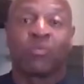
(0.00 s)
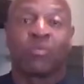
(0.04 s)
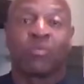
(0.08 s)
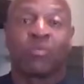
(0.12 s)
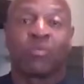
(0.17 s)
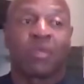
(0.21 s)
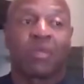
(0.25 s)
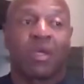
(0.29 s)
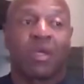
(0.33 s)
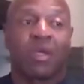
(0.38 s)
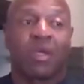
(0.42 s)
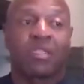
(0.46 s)

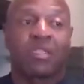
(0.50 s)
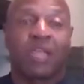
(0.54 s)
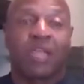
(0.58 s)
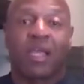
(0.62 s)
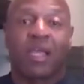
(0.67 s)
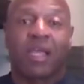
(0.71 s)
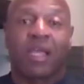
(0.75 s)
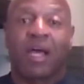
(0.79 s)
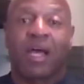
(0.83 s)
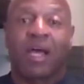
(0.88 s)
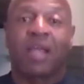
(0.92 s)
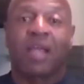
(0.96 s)
a
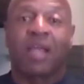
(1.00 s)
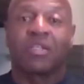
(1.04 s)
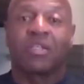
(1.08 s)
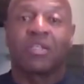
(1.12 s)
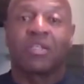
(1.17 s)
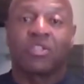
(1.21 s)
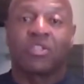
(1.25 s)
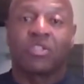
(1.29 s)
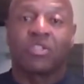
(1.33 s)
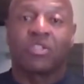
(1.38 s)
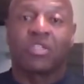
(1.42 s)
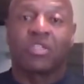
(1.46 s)

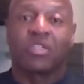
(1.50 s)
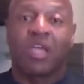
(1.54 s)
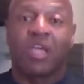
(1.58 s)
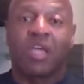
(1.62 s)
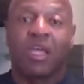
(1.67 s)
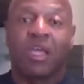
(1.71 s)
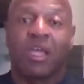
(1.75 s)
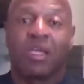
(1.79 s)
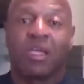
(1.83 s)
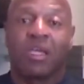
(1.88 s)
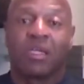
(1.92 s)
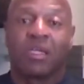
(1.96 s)
psychologist and
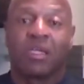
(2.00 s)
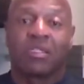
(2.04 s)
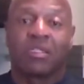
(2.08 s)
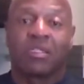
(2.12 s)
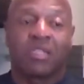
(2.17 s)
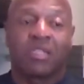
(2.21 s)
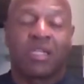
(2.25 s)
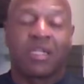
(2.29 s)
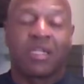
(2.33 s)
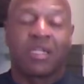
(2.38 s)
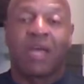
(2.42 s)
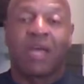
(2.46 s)
say,
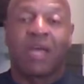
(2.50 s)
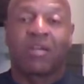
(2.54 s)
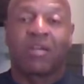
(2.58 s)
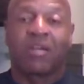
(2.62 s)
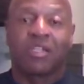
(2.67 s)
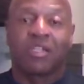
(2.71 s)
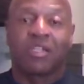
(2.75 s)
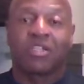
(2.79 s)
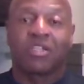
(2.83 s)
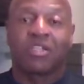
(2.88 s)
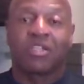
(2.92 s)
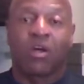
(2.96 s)
sit down and
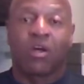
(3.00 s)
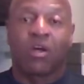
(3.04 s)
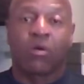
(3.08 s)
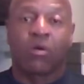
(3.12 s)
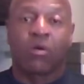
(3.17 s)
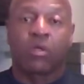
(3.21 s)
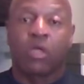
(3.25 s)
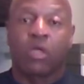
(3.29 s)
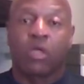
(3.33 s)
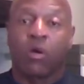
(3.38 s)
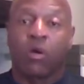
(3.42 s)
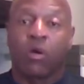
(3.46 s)
let's talk.
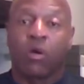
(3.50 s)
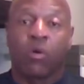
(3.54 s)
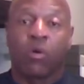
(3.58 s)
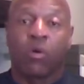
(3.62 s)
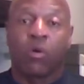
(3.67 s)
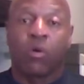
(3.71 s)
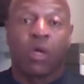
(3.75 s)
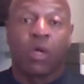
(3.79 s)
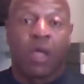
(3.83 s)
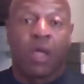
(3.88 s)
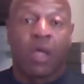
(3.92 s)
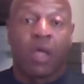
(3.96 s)
No,
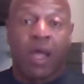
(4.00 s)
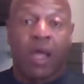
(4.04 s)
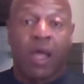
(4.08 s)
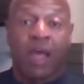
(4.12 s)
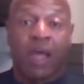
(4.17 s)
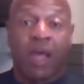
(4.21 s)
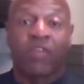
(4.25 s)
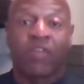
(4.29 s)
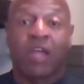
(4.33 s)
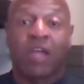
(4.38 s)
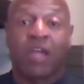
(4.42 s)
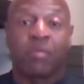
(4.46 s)

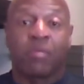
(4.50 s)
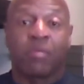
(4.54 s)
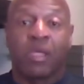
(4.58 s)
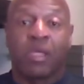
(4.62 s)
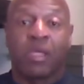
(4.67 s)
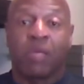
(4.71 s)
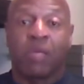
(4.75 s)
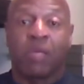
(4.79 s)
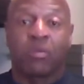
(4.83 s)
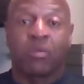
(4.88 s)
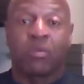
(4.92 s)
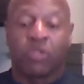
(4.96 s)
I've got to be
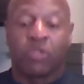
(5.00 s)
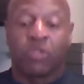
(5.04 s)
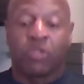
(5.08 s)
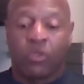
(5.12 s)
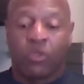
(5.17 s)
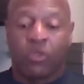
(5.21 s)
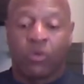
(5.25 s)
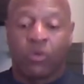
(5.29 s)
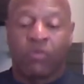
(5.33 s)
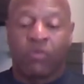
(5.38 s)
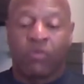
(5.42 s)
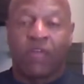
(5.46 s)
able
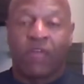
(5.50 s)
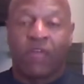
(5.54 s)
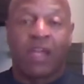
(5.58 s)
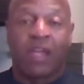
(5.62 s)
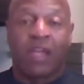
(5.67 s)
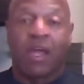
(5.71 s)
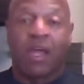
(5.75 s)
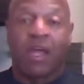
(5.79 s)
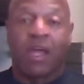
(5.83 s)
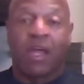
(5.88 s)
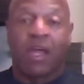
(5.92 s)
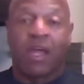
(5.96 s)
to find
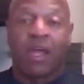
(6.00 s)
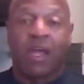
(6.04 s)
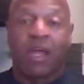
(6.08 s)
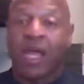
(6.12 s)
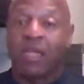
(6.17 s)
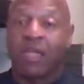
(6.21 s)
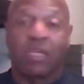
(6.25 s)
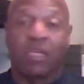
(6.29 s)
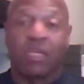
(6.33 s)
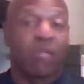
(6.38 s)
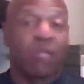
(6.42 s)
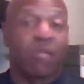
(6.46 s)
out how
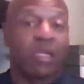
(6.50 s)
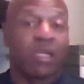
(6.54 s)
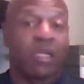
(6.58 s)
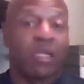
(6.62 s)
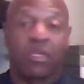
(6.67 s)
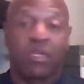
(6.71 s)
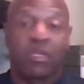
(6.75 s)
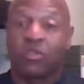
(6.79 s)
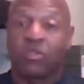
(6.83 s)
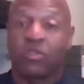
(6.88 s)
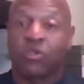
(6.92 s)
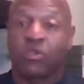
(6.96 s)
to get my
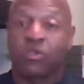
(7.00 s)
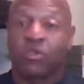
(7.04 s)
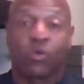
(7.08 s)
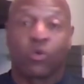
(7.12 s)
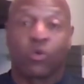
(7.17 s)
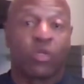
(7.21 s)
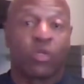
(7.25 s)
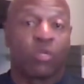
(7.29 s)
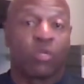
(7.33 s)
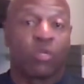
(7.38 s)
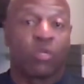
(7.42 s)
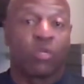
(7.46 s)
kids to school
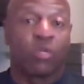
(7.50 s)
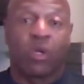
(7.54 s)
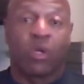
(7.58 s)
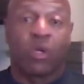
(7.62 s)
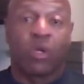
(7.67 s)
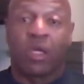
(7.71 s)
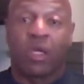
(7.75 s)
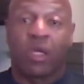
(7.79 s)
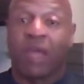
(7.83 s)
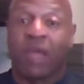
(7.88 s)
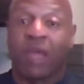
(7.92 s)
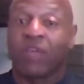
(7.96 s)
in the morning.
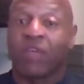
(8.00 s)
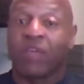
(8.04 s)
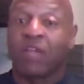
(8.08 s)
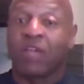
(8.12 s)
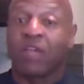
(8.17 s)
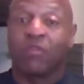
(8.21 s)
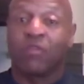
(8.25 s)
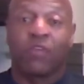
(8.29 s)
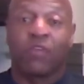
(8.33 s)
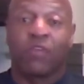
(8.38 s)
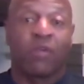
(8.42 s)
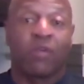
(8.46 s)
I've got to
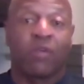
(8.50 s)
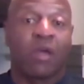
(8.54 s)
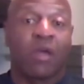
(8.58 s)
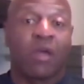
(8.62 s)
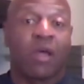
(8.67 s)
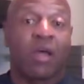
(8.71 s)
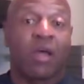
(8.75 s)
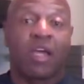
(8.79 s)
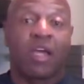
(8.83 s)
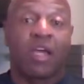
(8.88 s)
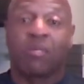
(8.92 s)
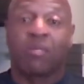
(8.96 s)
figure out how
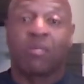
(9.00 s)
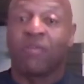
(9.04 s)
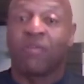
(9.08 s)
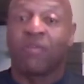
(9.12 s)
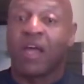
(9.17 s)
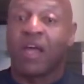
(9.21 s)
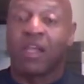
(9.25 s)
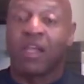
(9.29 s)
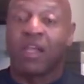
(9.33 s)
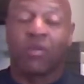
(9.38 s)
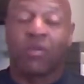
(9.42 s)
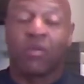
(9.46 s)
to provide
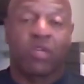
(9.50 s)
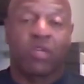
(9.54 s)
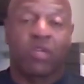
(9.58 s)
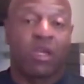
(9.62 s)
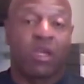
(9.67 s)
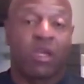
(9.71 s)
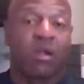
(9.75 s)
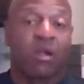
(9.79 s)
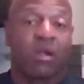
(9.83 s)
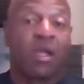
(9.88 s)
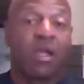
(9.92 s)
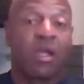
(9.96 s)
health care.
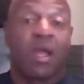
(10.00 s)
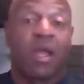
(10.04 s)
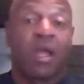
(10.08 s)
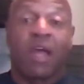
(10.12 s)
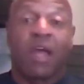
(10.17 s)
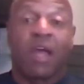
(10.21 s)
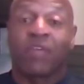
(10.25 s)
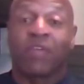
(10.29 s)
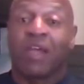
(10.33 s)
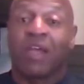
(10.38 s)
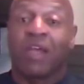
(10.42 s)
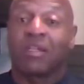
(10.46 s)
I've
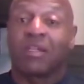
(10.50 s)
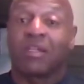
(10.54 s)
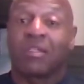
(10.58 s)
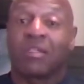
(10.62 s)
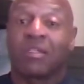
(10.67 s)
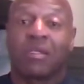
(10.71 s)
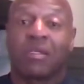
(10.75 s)
got to,